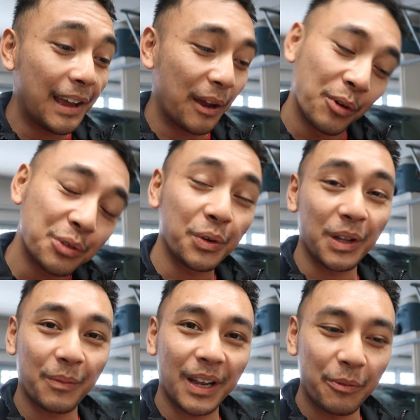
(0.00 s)
and which wheel
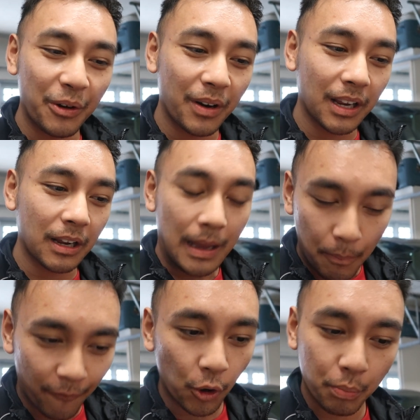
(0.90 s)
I'm going to be running
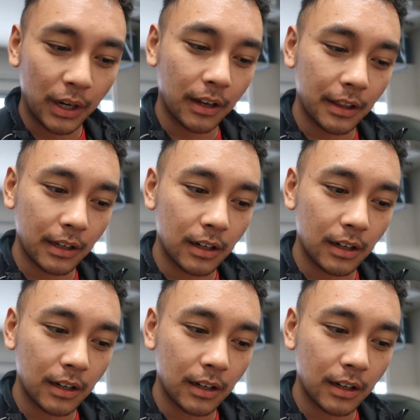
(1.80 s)
before putting it on the